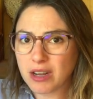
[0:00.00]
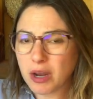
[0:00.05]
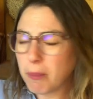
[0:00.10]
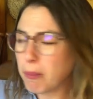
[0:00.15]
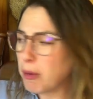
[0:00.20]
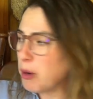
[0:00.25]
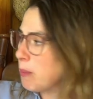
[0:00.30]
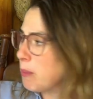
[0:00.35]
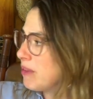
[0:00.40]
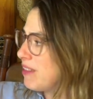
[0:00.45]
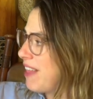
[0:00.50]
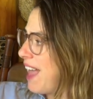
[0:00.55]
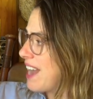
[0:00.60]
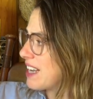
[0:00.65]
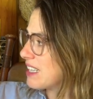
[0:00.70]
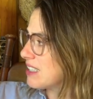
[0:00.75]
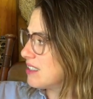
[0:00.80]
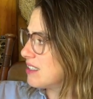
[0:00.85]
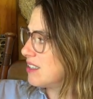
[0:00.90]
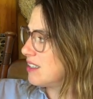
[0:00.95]

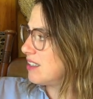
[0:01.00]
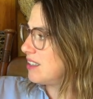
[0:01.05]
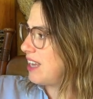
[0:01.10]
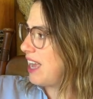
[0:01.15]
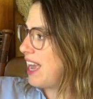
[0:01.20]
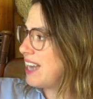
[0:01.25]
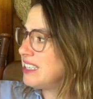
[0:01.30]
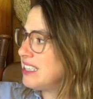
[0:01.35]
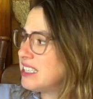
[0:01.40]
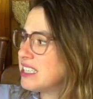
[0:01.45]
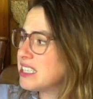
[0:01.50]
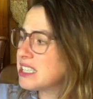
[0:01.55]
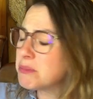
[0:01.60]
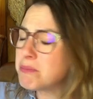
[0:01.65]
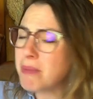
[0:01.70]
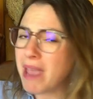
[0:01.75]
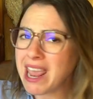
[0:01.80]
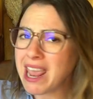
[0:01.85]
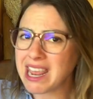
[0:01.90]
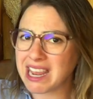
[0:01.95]
perplexed, and
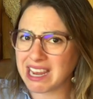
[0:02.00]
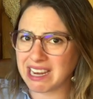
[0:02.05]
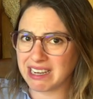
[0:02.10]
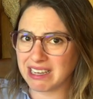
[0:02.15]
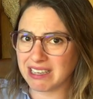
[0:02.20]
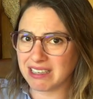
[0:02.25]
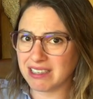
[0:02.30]
dismayed.